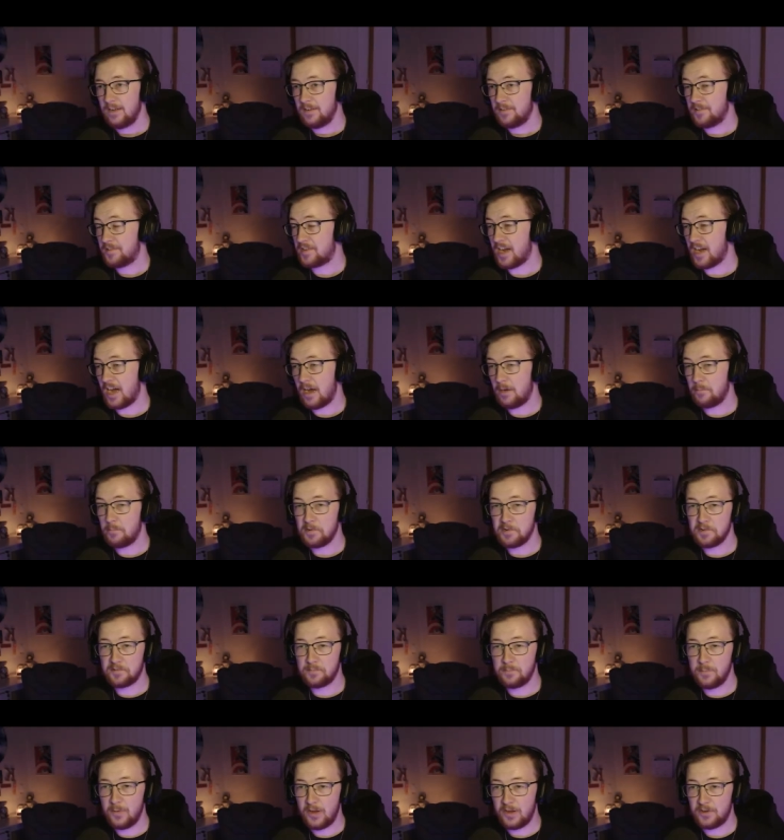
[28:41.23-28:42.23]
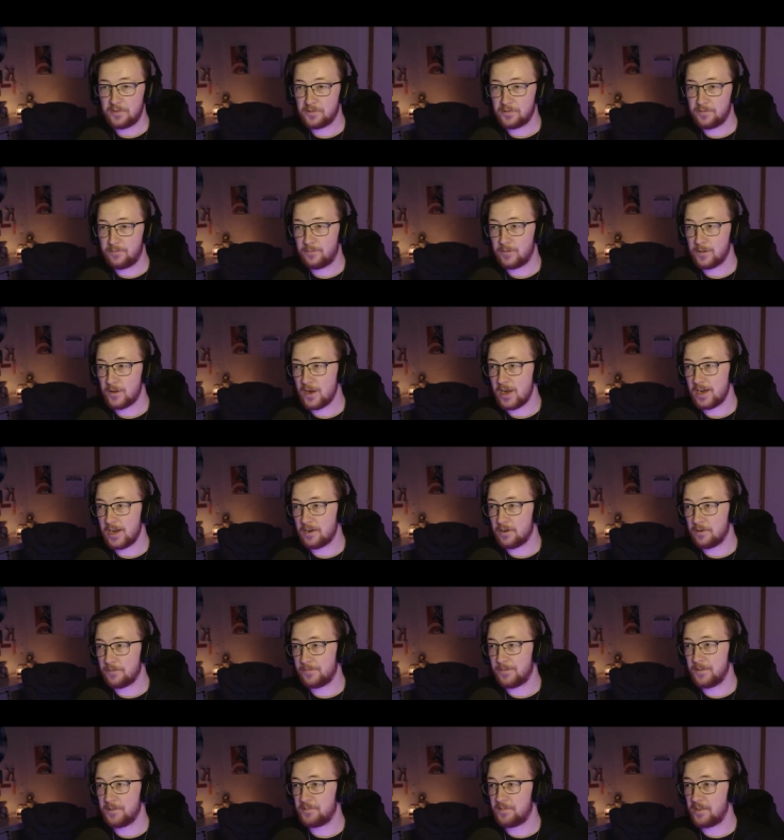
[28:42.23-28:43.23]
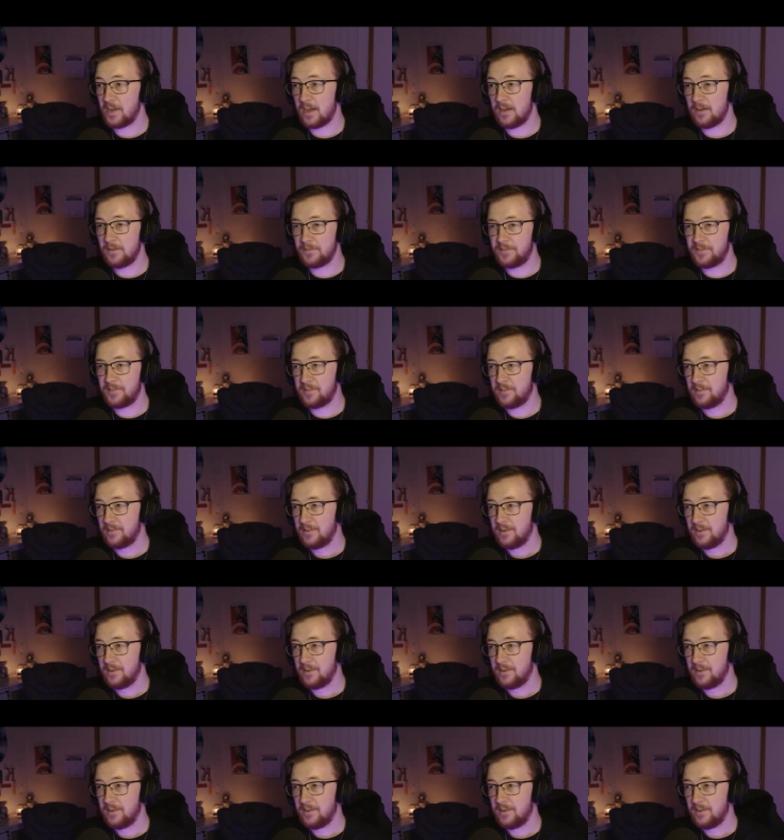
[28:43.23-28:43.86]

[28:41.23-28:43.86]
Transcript: Star Wars merch flying off the shelves.